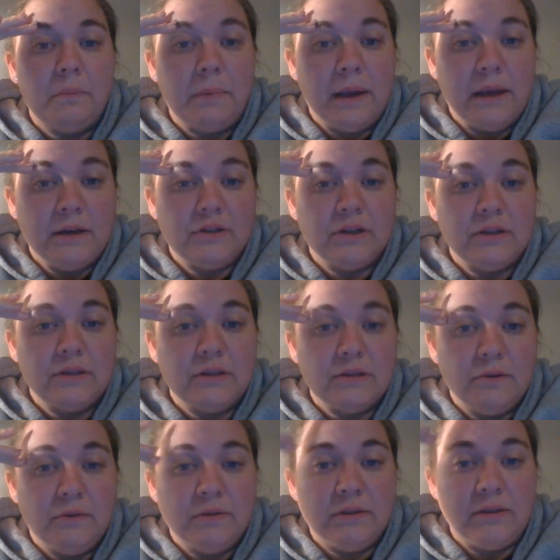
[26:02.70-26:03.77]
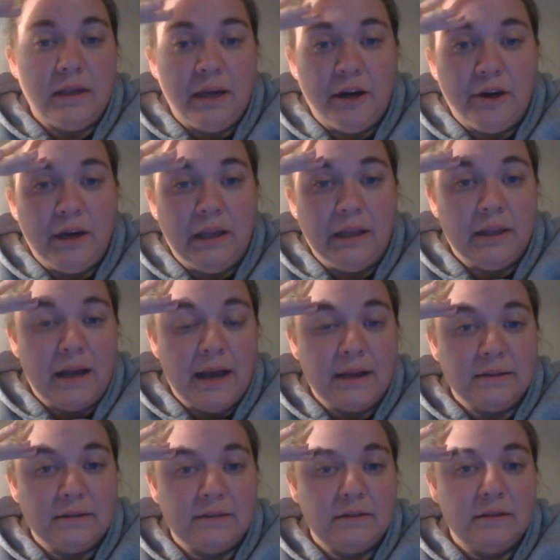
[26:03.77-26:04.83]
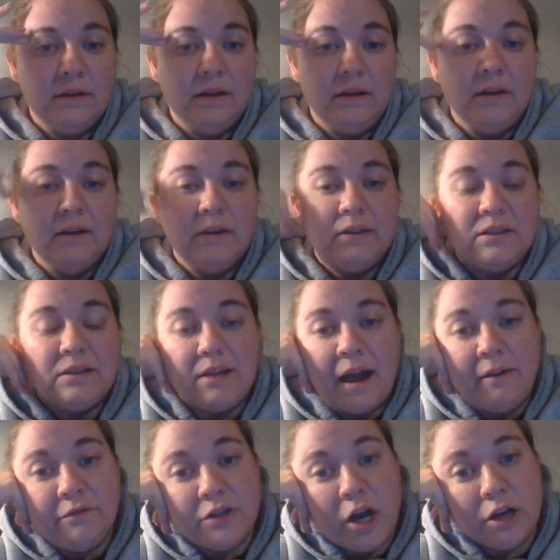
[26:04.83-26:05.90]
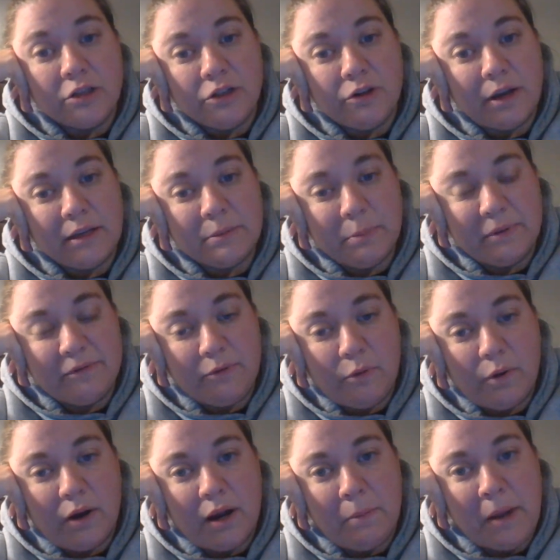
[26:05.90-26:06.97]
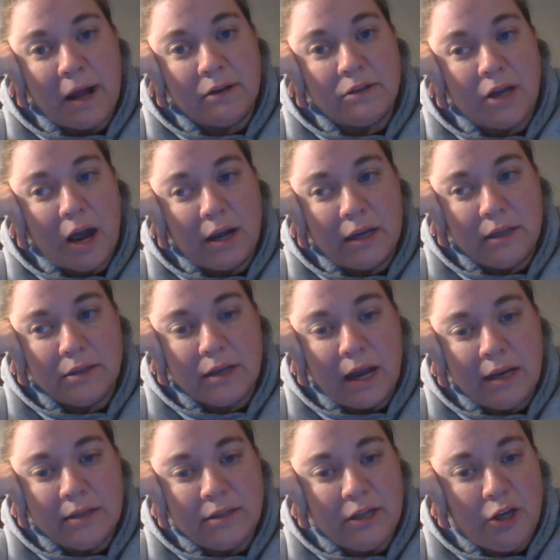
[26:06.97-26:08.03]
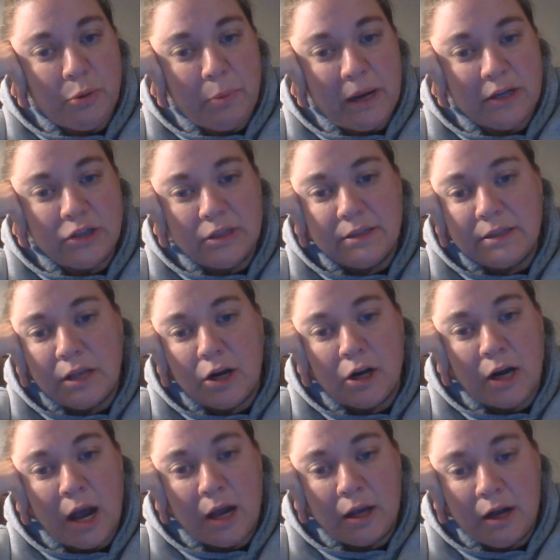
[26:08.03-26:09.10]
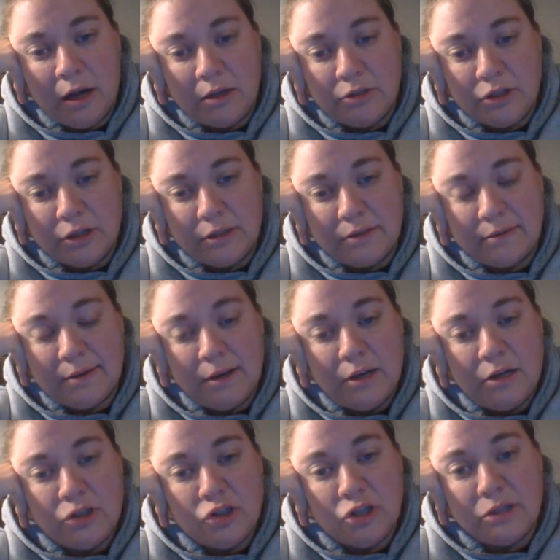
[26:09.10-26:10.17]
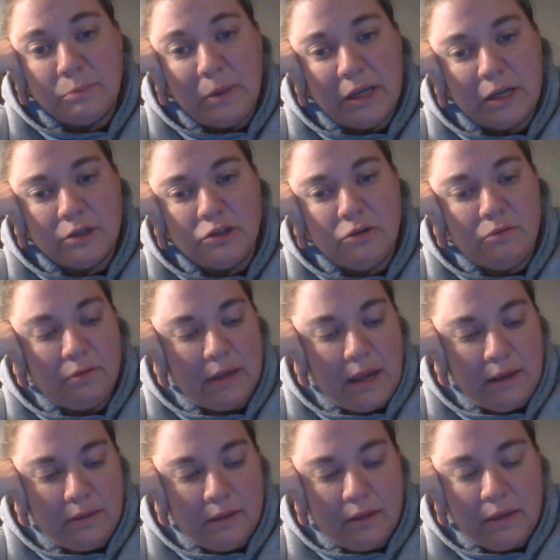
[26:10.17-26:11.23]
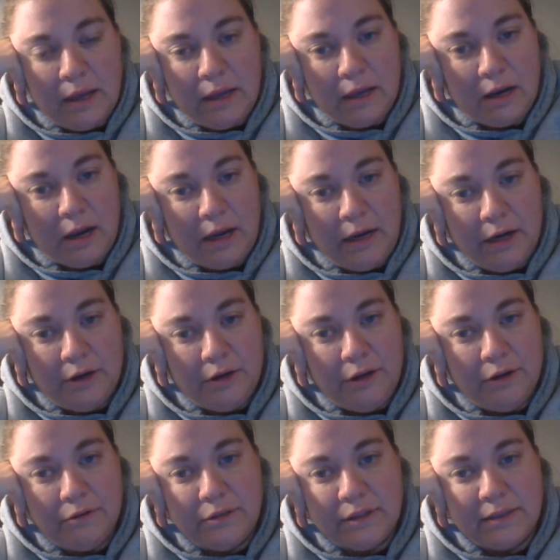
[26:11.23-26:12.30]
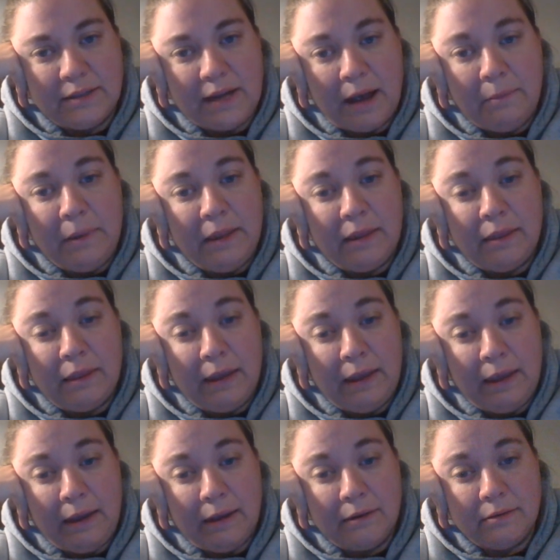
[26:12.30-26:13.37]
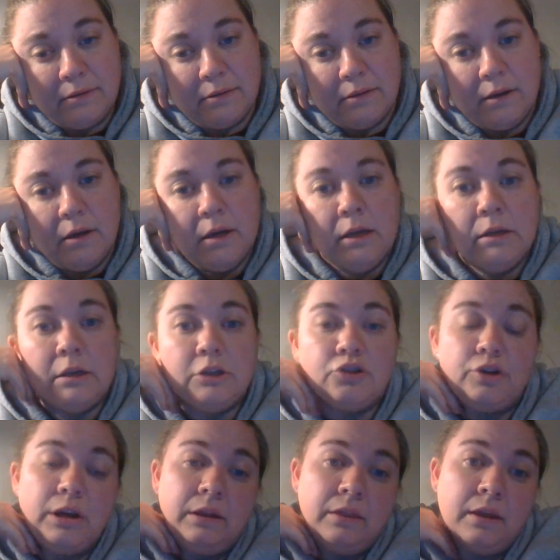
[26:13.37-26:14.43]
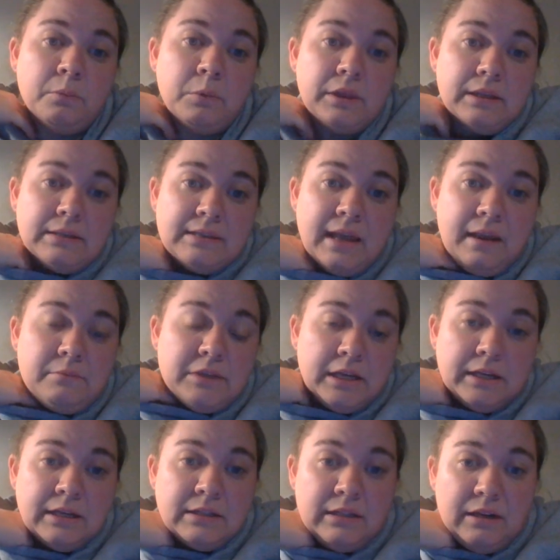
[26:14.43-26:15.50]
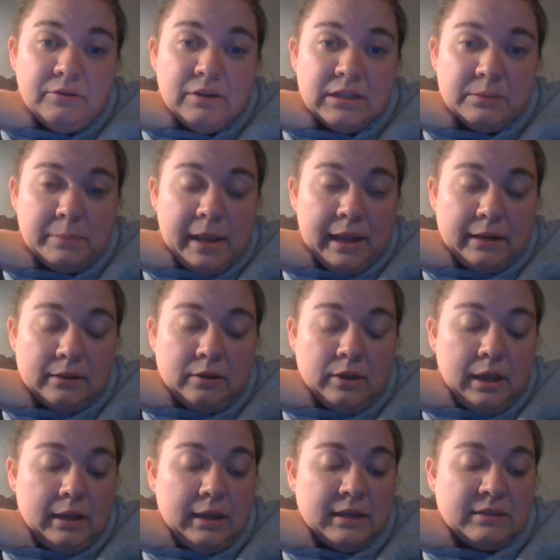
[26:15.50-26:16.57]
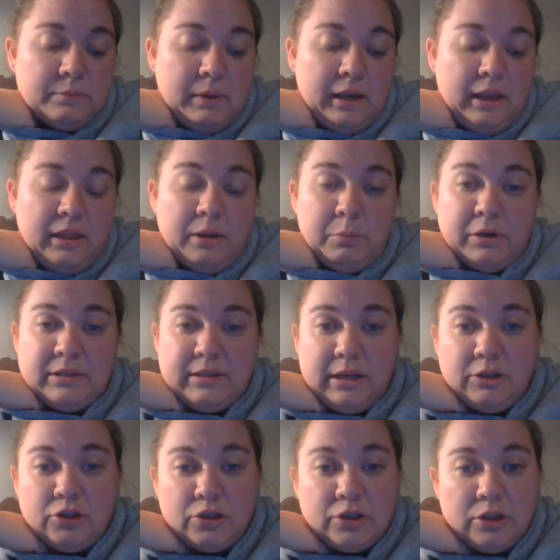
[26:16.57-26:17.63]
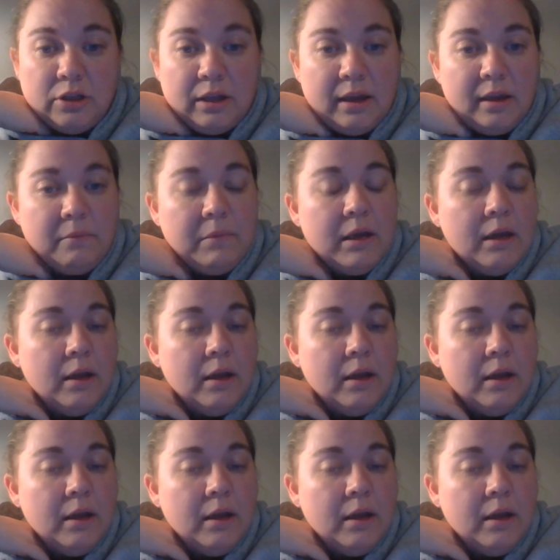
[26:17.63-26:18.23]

patients lose the hearing last. I've talked to you guys before about talking to ICU patients that are not conscious. Just because you think that they cannot hear you does not mean that they can't. To treat them with the same dignity and respect, like explaining the procedure to them,